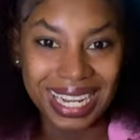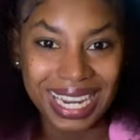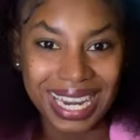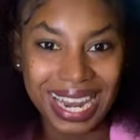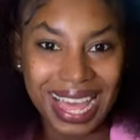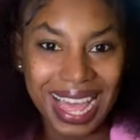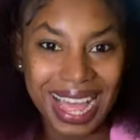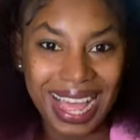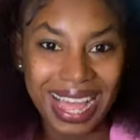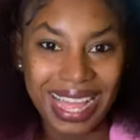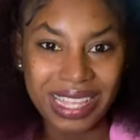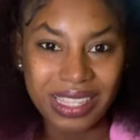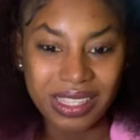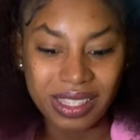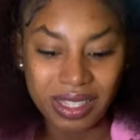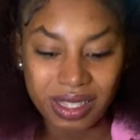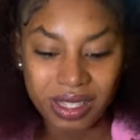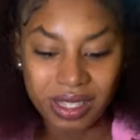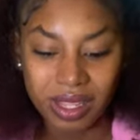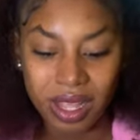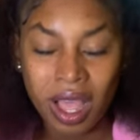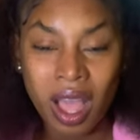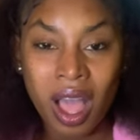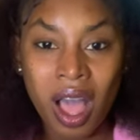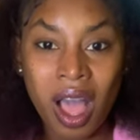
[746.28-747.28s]

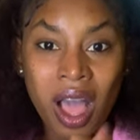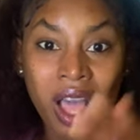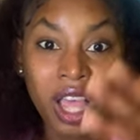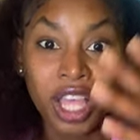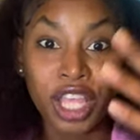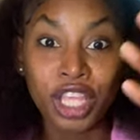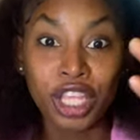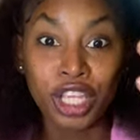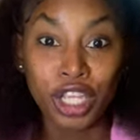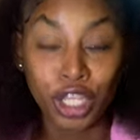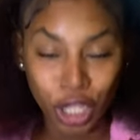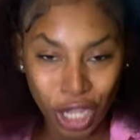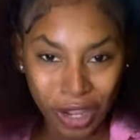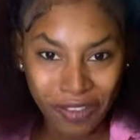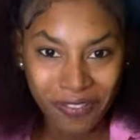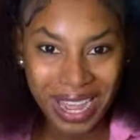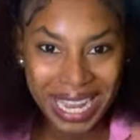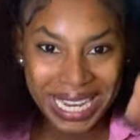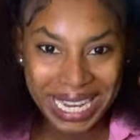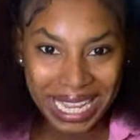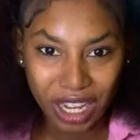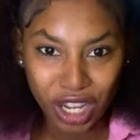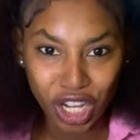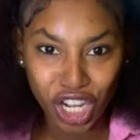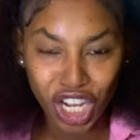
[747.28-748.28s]
class, your
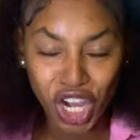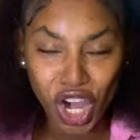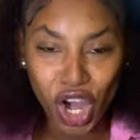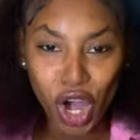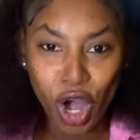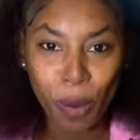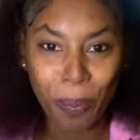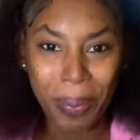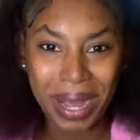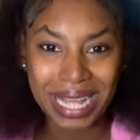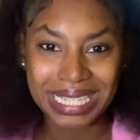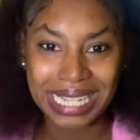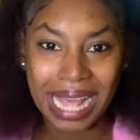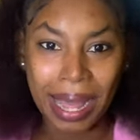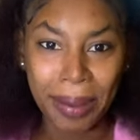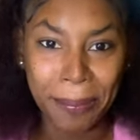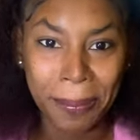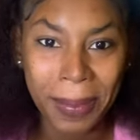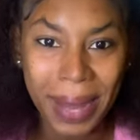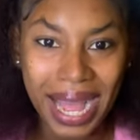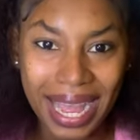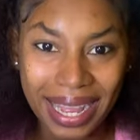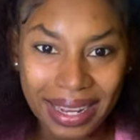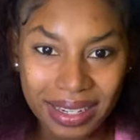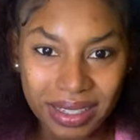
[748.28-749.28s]
value will go up as a
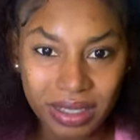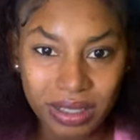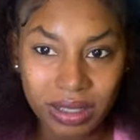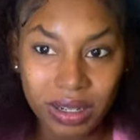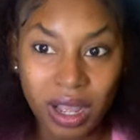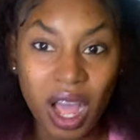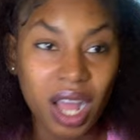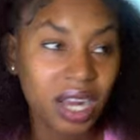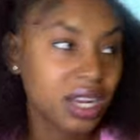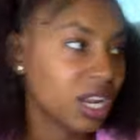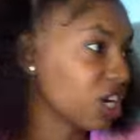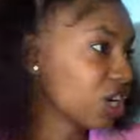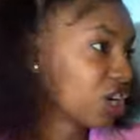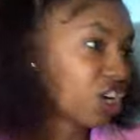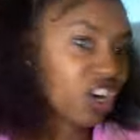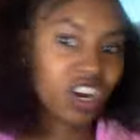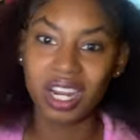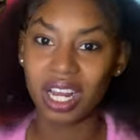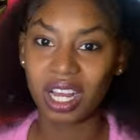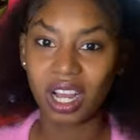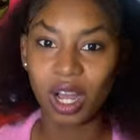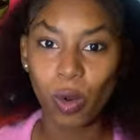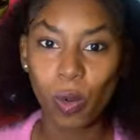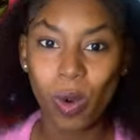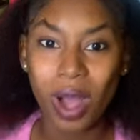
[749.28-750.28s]
man. Other girl
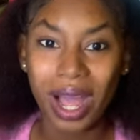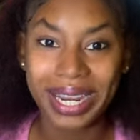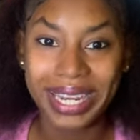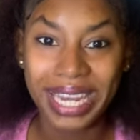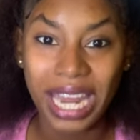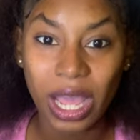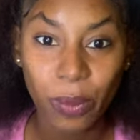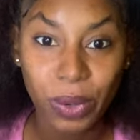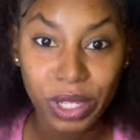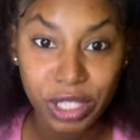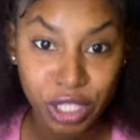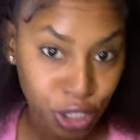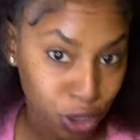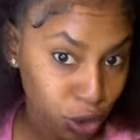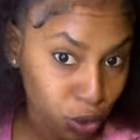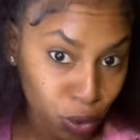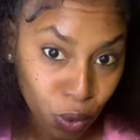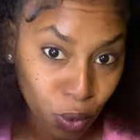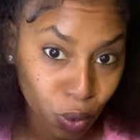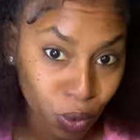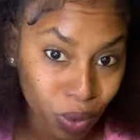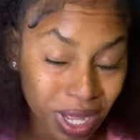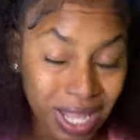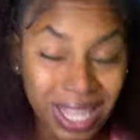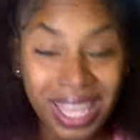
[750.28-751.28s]
will go on there with
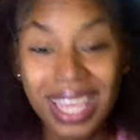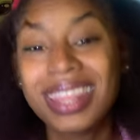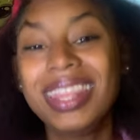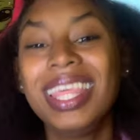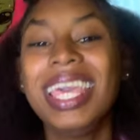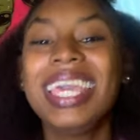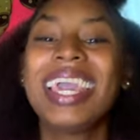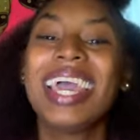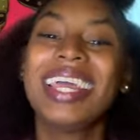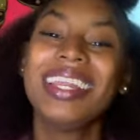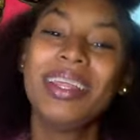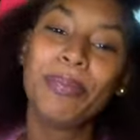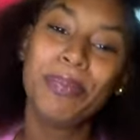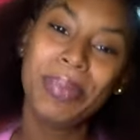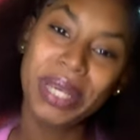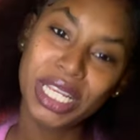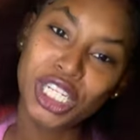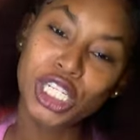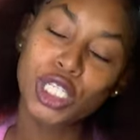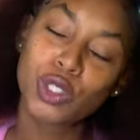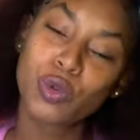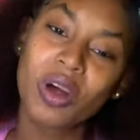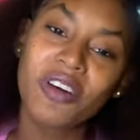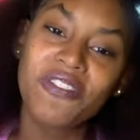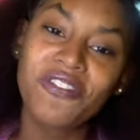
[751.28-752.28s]
you. You think any
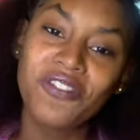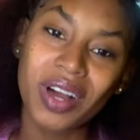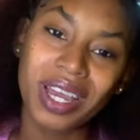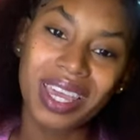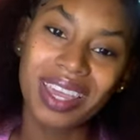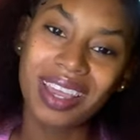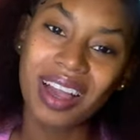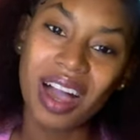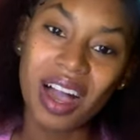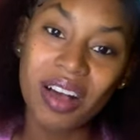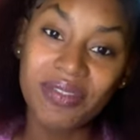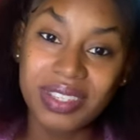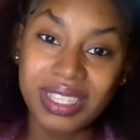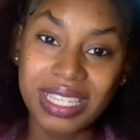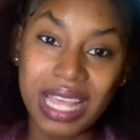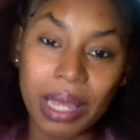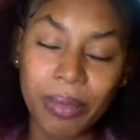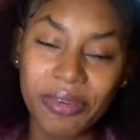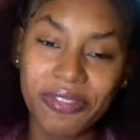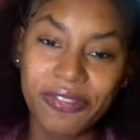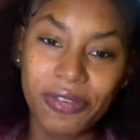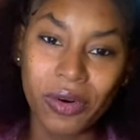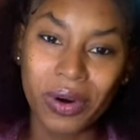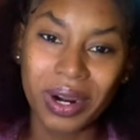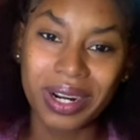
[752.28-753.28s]
bitches were fucking Offset
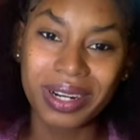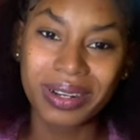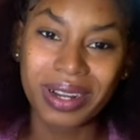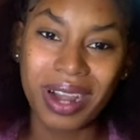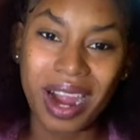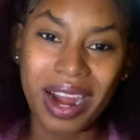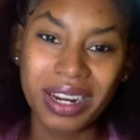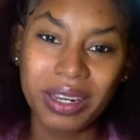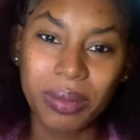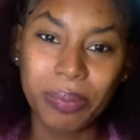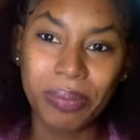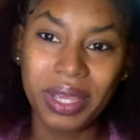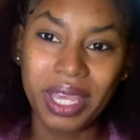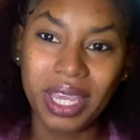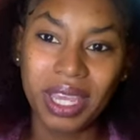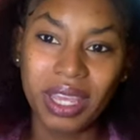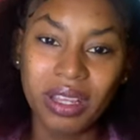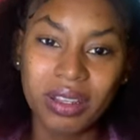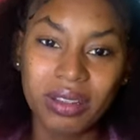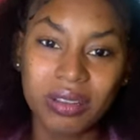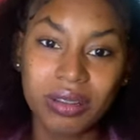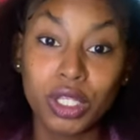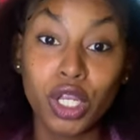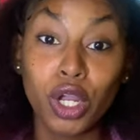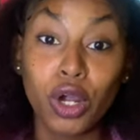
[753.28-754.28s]
before Cardi B?
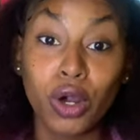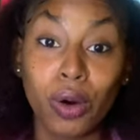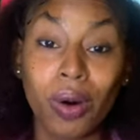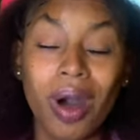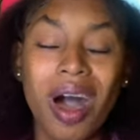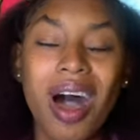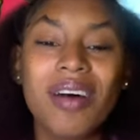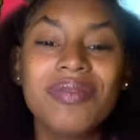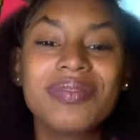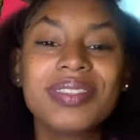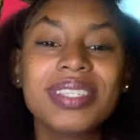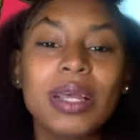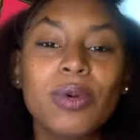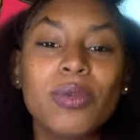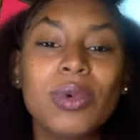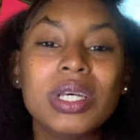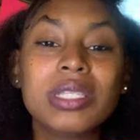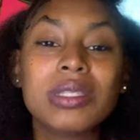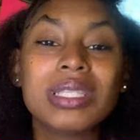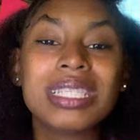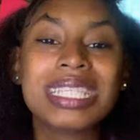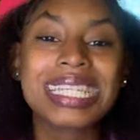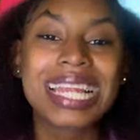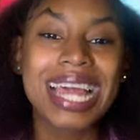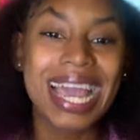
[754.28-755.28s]
No, Offset was
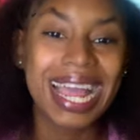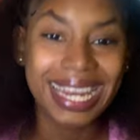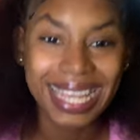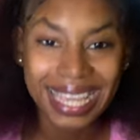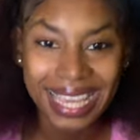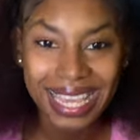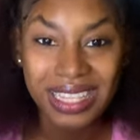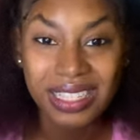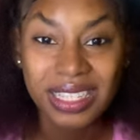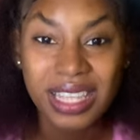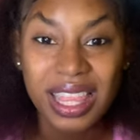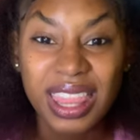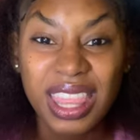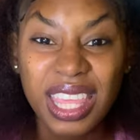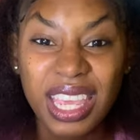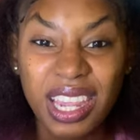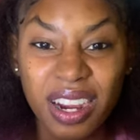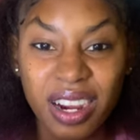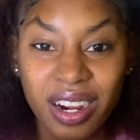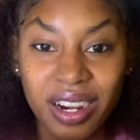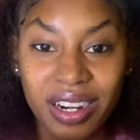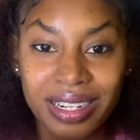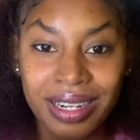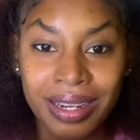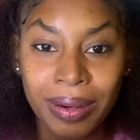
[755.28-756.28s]
signing into
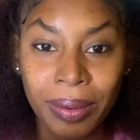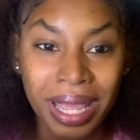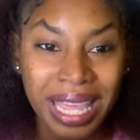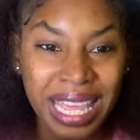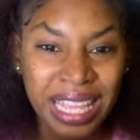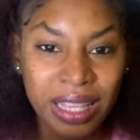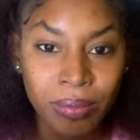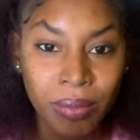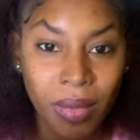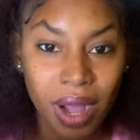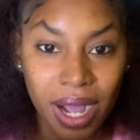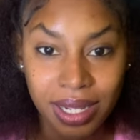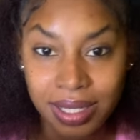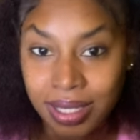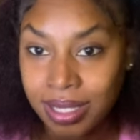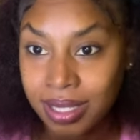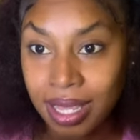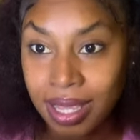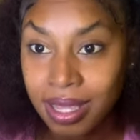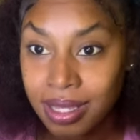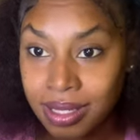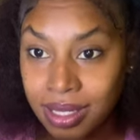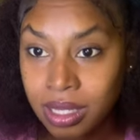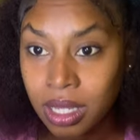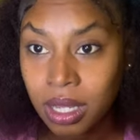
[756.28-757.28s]
their
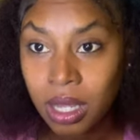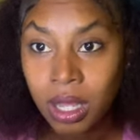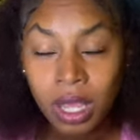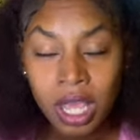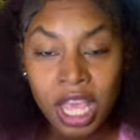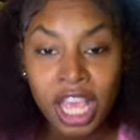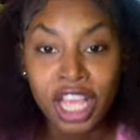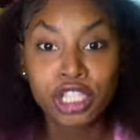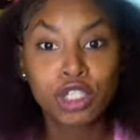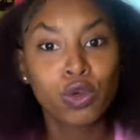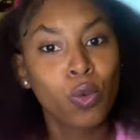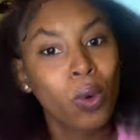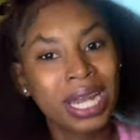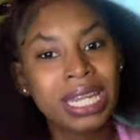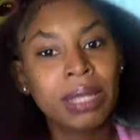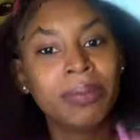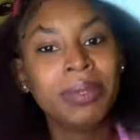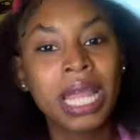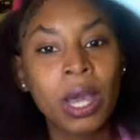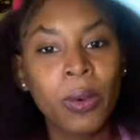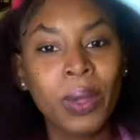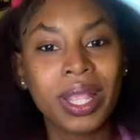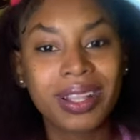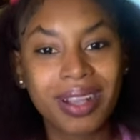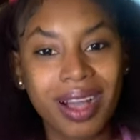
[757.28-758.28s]
inboxes. It's when in
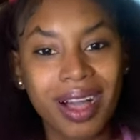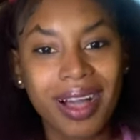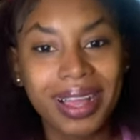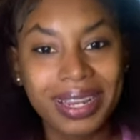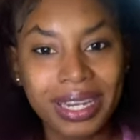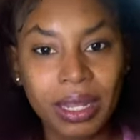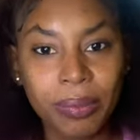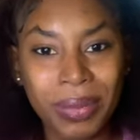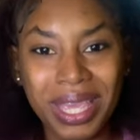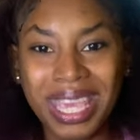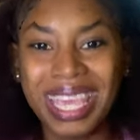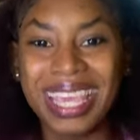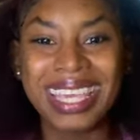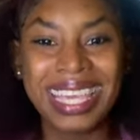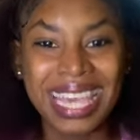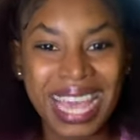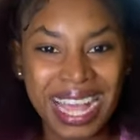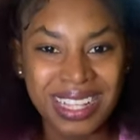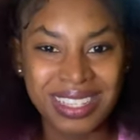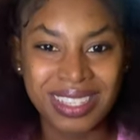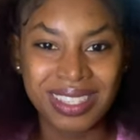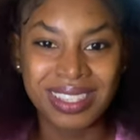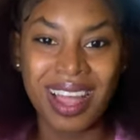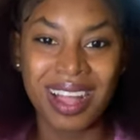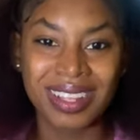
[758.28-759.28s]
there with Cardi B,
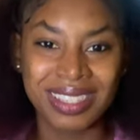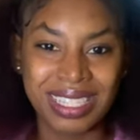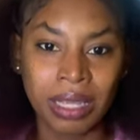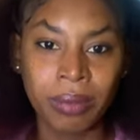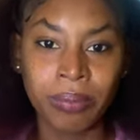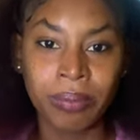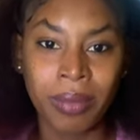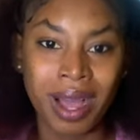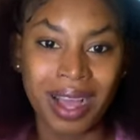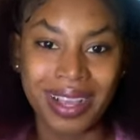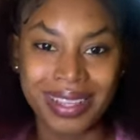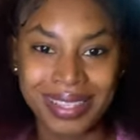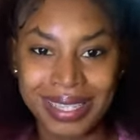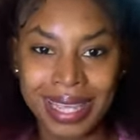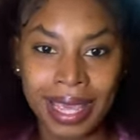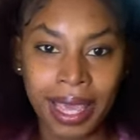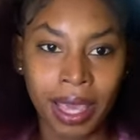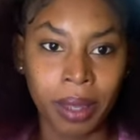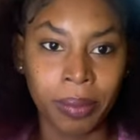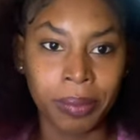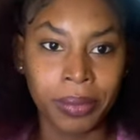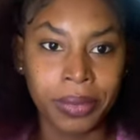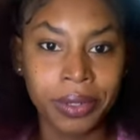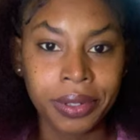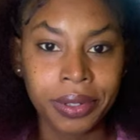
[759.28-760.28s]
girl start to inbox
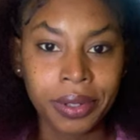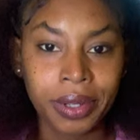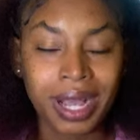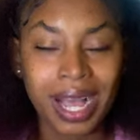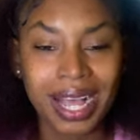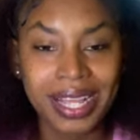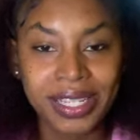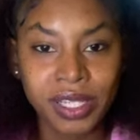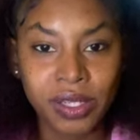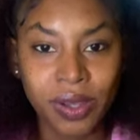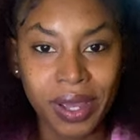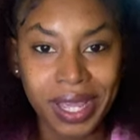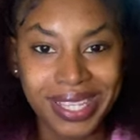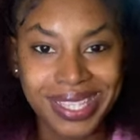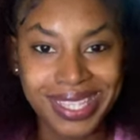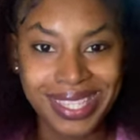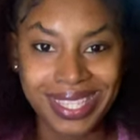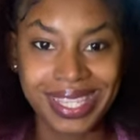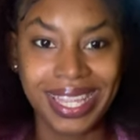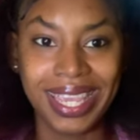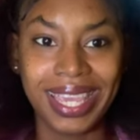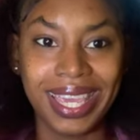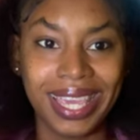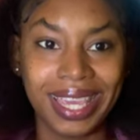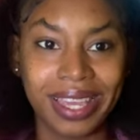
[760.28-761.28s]
him. Cause so it's
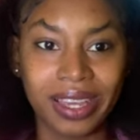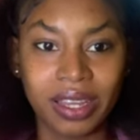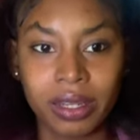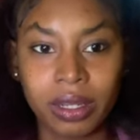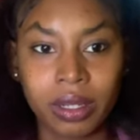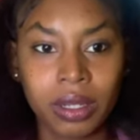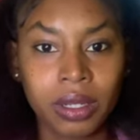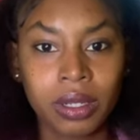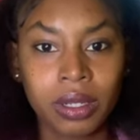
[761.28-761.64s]
still.